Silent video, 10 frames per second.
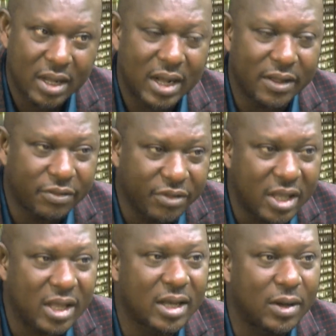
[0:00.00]
I
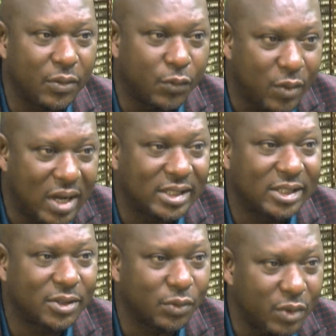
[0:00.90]
think
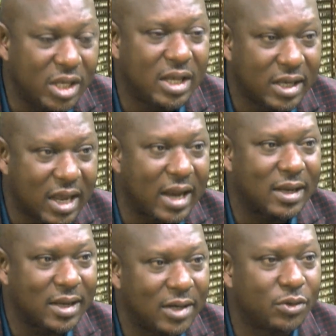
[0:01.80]
once we
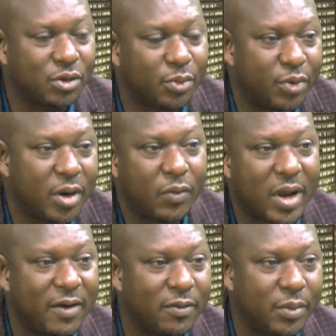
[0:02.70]
can get to the point
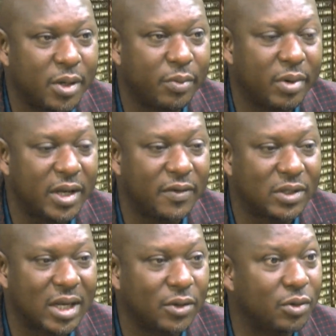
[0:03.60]
where everybody believes
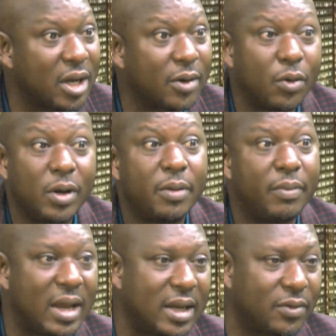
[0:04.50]
that you can only
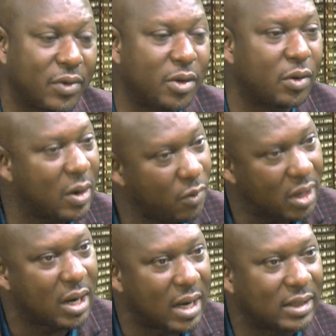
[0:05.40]
make it when you
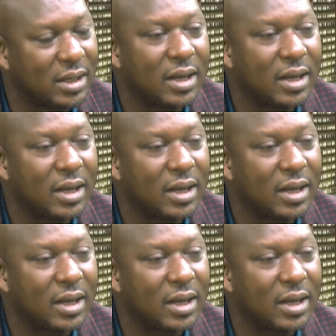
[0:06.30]
work hard,